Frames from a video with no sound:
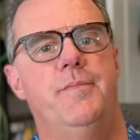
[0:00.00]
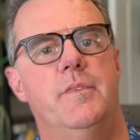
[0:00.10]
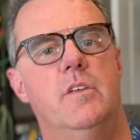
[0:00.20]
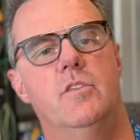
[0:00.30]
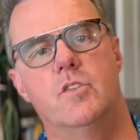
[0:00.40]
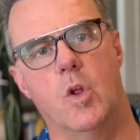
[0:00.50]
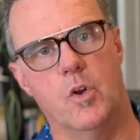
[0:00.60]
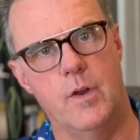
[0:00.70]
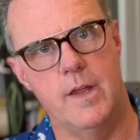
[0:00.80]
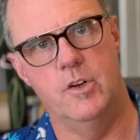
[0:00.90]

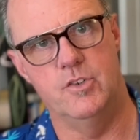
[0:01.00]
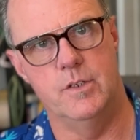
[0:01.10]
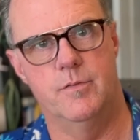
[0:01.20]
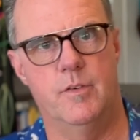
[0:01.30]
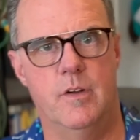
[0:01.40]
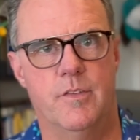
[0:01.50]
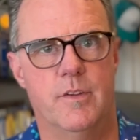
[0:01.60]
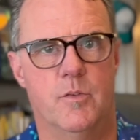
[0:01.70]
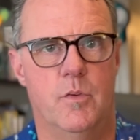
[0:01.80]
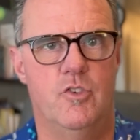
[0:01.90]
Solar energy, for
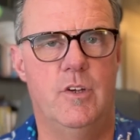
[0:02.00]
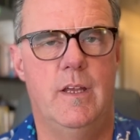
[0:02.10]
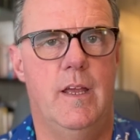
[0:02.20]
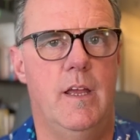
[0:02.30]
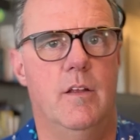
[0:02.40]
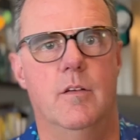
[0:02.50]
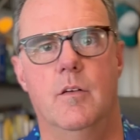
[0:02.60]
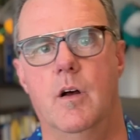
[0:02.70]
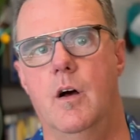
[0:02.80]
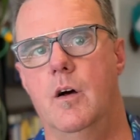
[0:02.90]
instance, with GE,
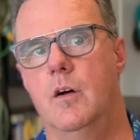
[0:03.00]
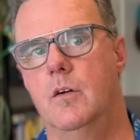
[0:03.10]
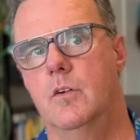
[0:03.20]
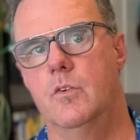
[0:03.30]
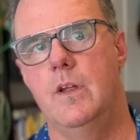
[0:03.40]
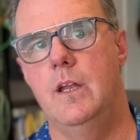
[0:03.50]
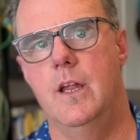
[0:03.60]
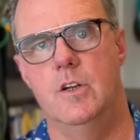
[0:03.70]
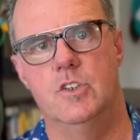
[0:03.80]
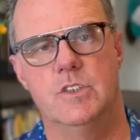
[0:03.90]
green
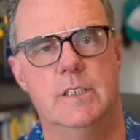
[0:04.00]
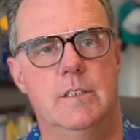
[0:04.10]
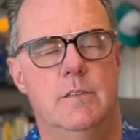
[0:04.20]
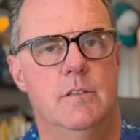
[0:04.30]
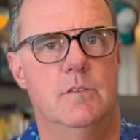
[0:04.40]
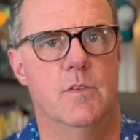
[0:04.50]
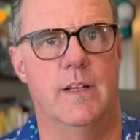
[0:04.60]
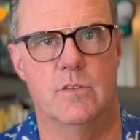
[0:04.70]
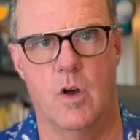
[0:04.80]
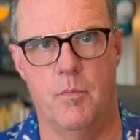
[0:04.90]
energy, so
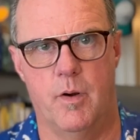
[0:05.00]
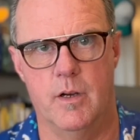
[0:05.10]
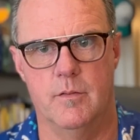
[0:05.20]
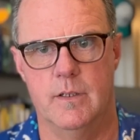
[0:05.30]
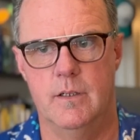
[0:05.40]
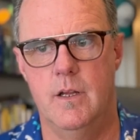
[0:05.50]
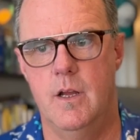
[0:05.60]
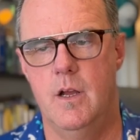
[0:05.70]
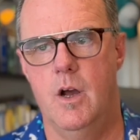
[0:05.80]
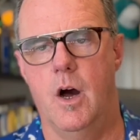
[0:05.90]
that's all part of it.
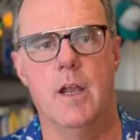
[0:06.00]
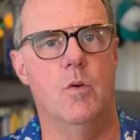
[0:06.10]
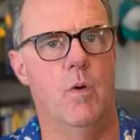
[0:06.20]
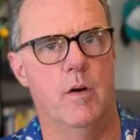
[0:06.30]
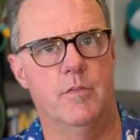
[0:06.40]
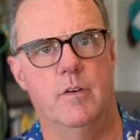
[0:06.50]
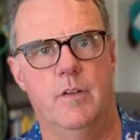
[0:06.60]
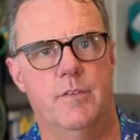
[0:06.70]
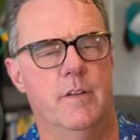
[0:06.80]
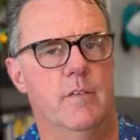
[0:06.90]
Honeywell, for
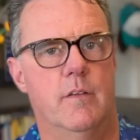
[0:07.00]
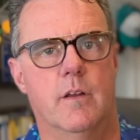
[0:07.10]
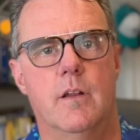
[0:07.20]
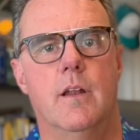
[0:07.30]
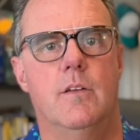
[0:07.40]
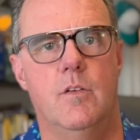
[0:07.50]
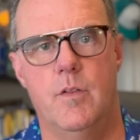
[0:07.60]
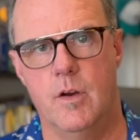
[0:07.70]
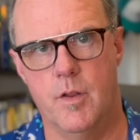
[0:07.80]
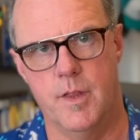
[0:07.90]
instance, they're going to do
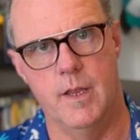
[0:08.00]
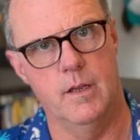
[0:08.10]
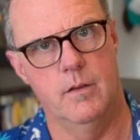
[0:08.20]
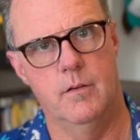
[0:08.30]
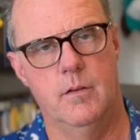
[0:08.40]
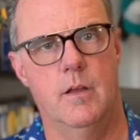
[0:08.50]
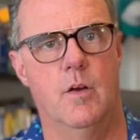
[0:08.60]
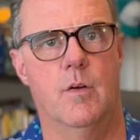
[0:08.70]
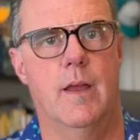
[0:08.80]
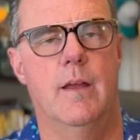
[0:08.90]
their thing,
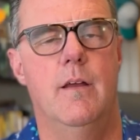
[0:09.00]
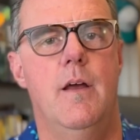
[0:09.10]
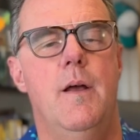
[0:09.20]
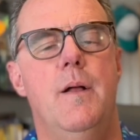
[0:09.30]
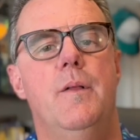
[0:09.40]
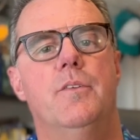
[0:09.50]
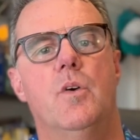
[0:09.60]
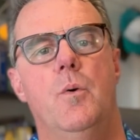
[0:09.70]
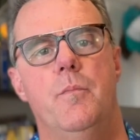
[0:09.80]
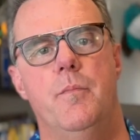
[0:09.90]
okay?
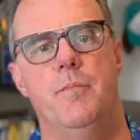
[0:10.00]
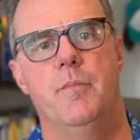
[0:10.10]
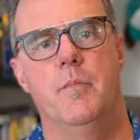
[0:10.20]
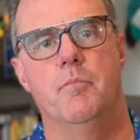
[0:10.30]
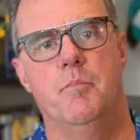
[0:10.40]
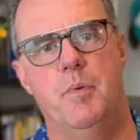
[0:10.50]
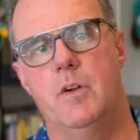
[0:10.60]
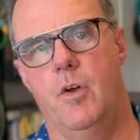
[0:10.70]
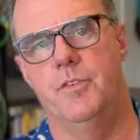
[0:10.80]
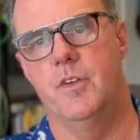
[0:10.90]
So, but
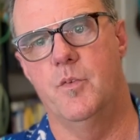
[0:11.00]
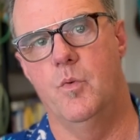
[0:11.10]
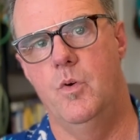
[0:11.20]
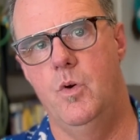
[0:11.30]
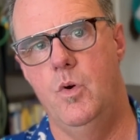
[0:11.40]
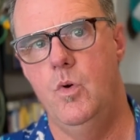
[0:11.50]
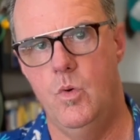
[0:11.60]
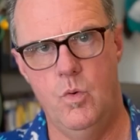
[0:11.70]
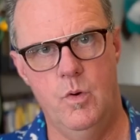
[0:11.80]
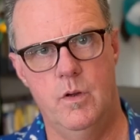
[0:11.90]
also,
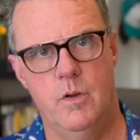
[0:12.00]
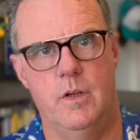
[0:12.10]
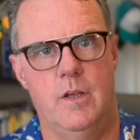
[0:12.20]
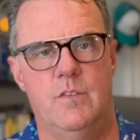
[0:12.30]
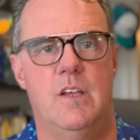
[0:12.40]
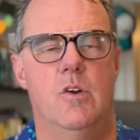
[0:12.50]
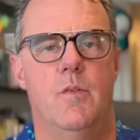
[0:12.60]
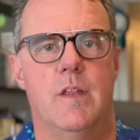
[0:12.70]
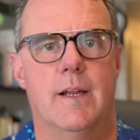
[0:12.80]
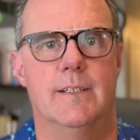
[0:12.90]
who is here in the
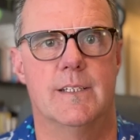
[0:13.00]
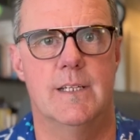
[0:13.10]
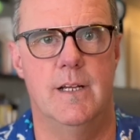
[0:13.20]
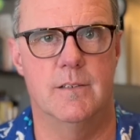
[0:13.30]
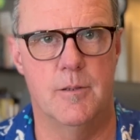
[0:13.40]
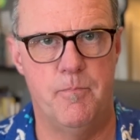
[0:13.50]
United States?